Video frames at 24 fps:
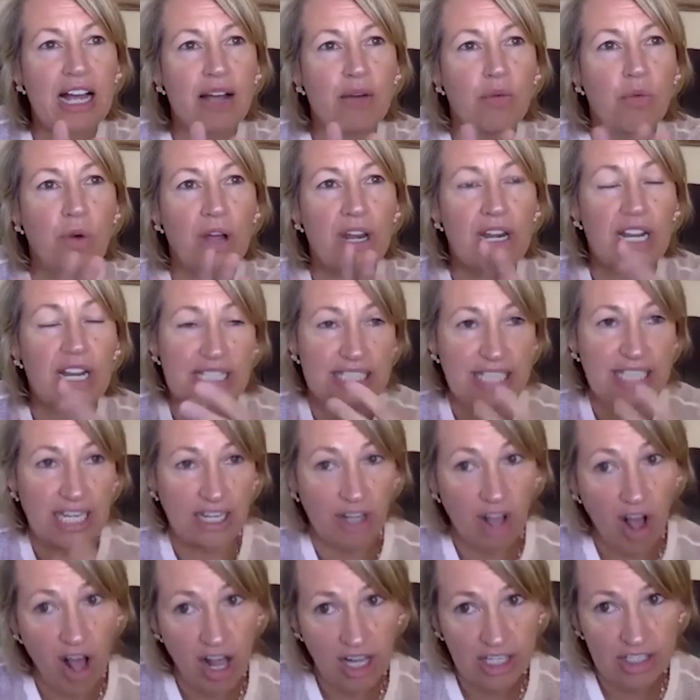what a
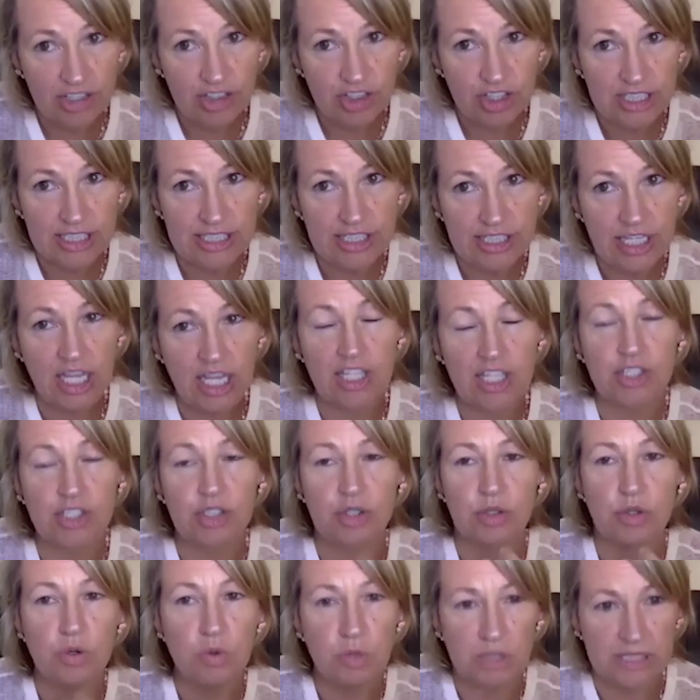psychologist does or
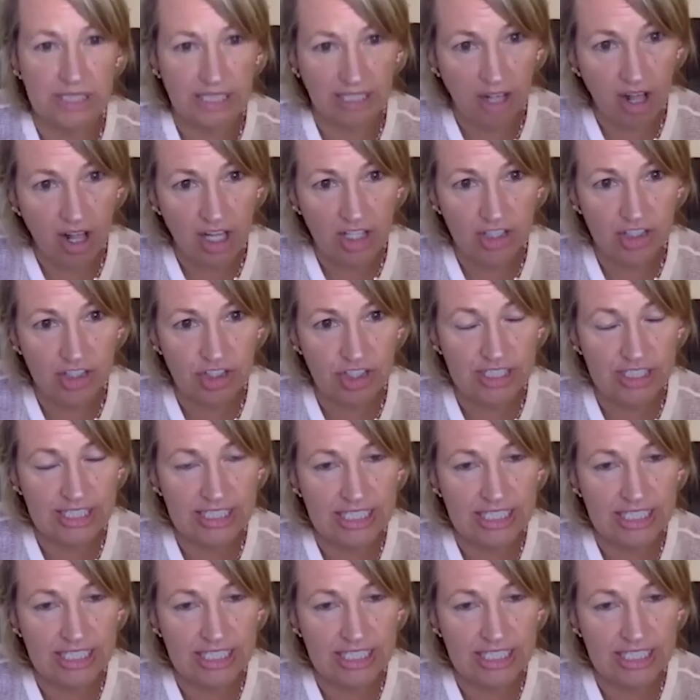who a psychologist